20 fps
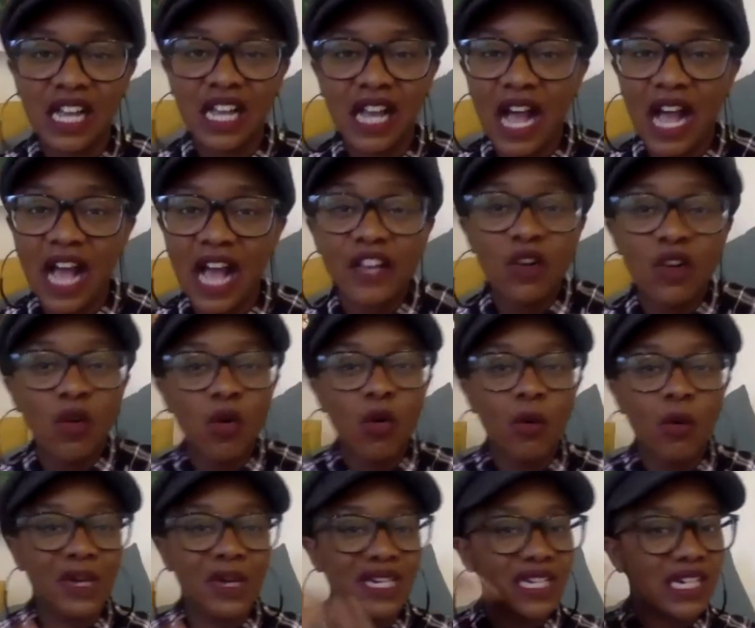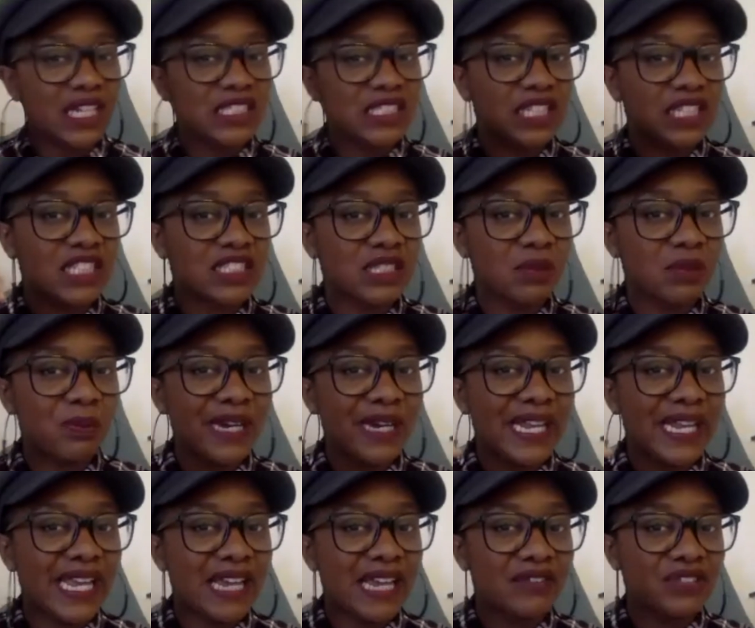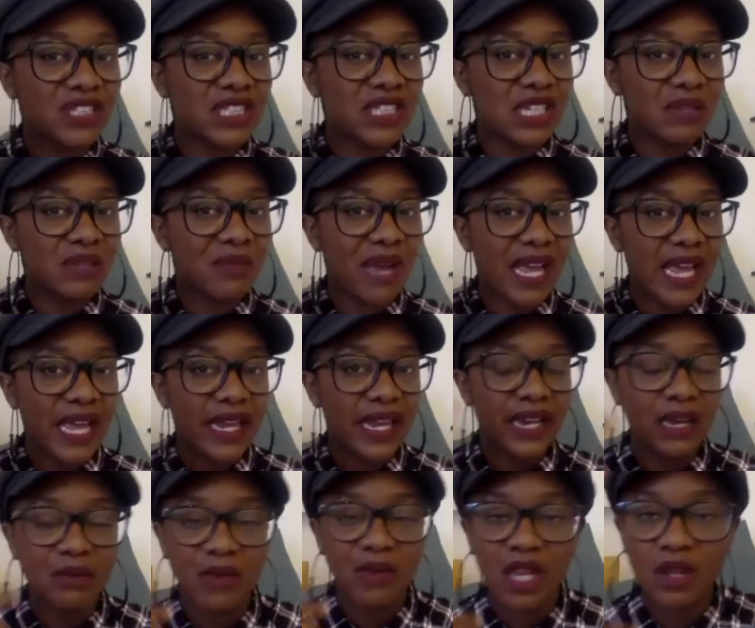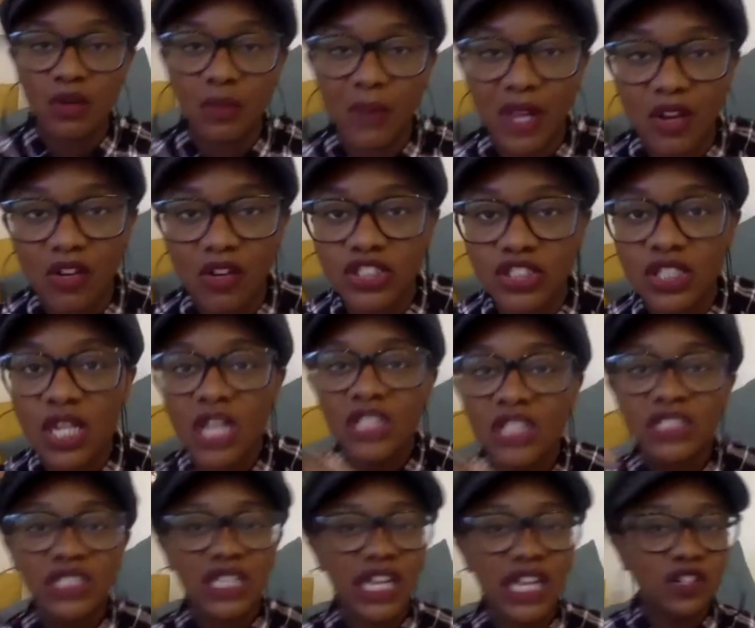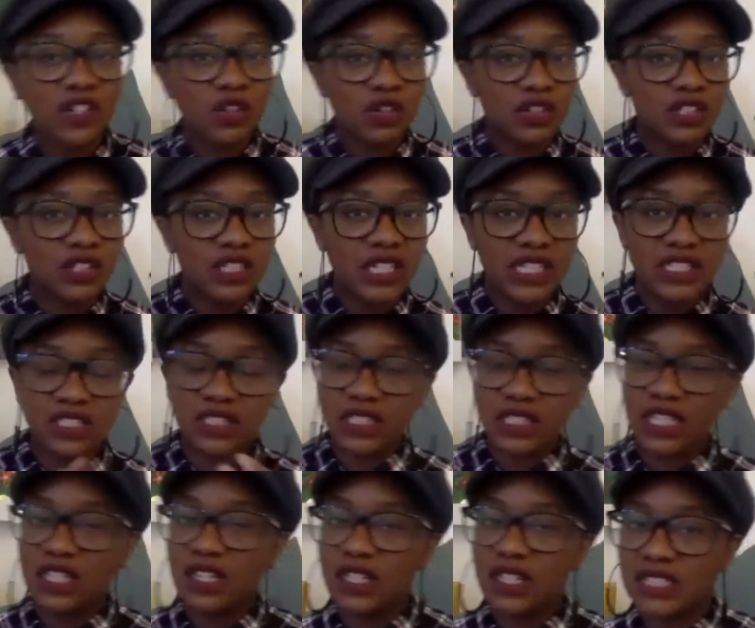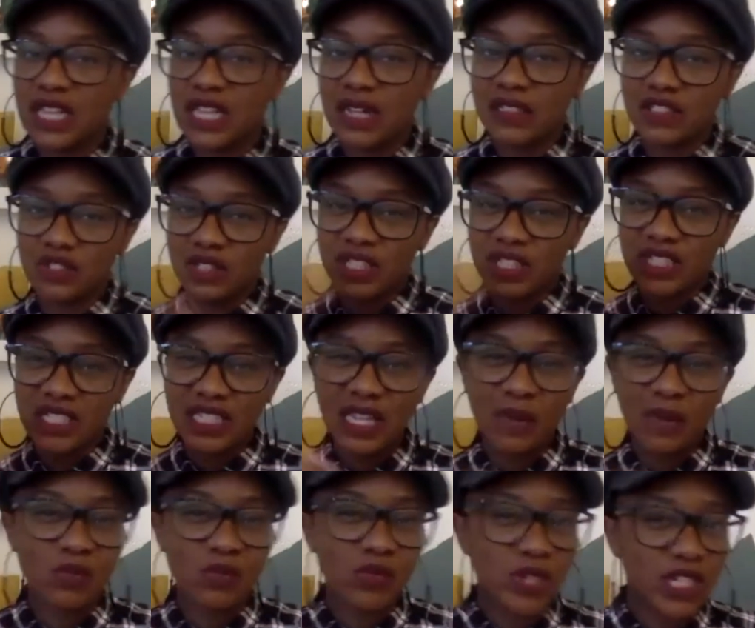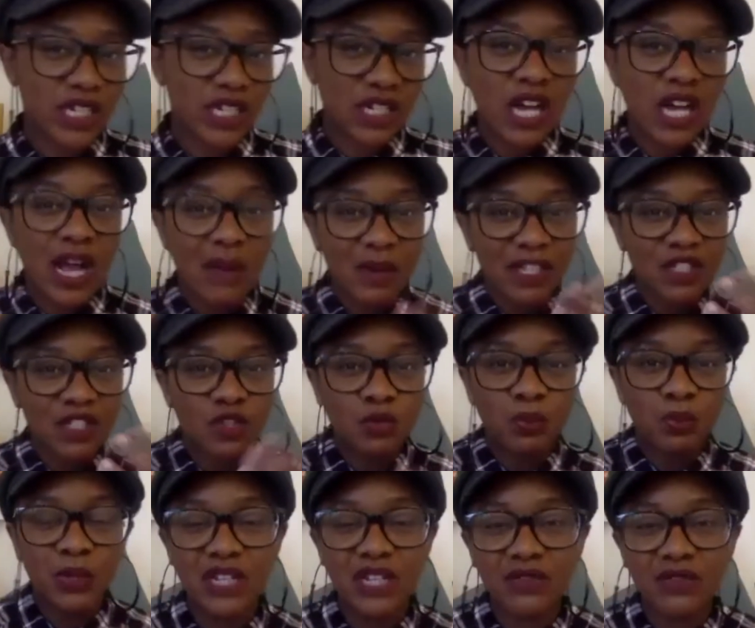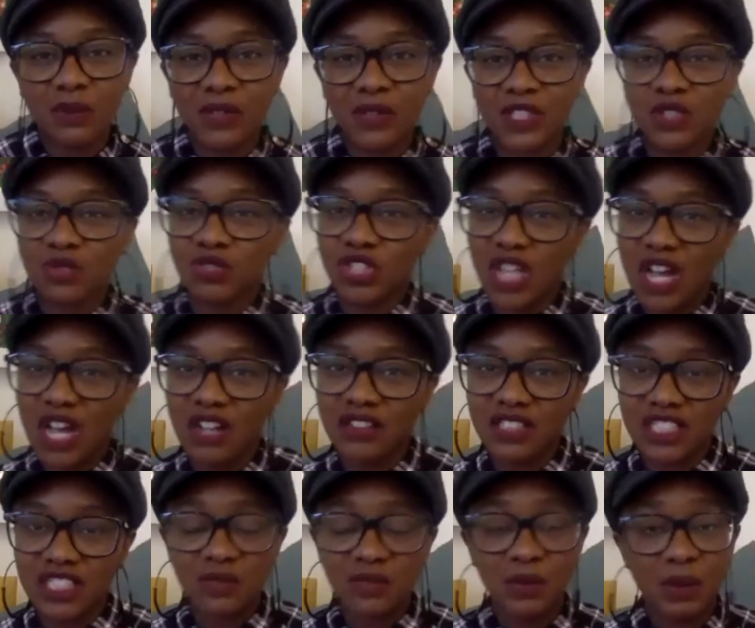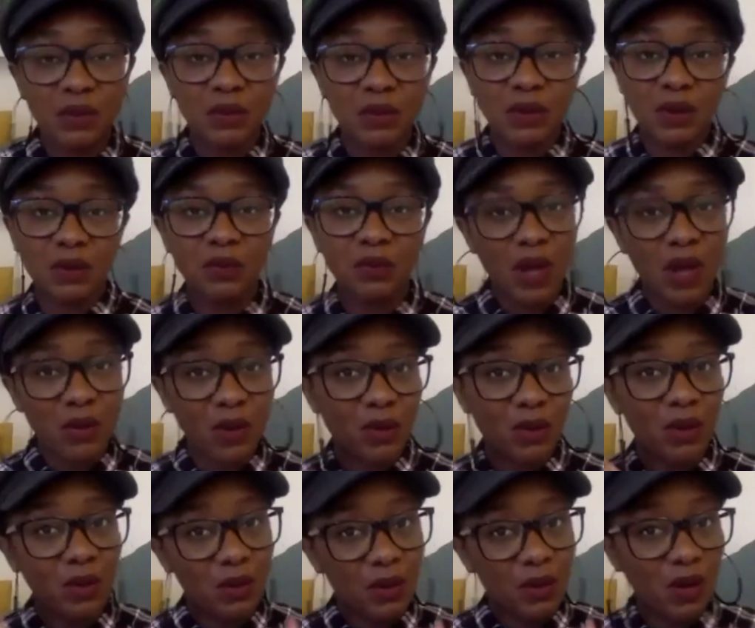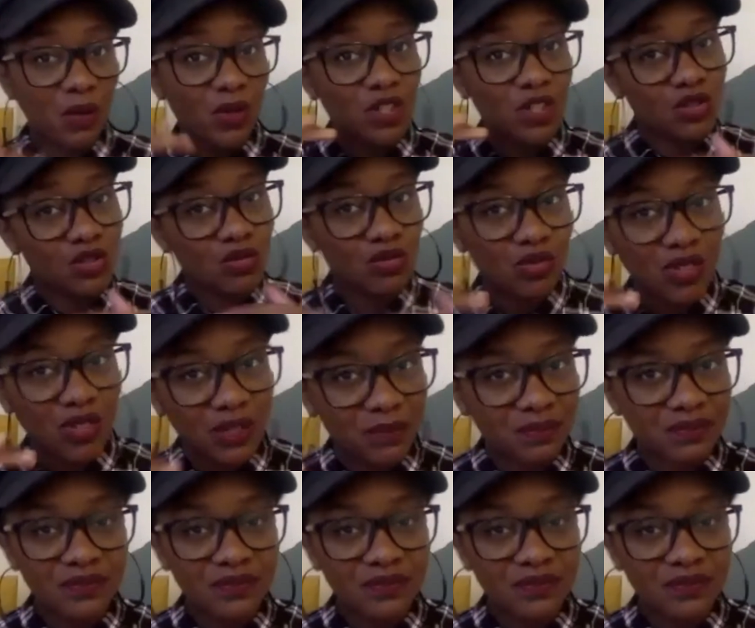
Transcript: I go home and then I start to play everything in my head. I'm like, oh my gosh, did I look this? Did I look that? Do they think I'm weak? Am I too playful? Am I too childish? Blah, blah, blah, blah, blah, blah, blah, blah. 1, 2, 3.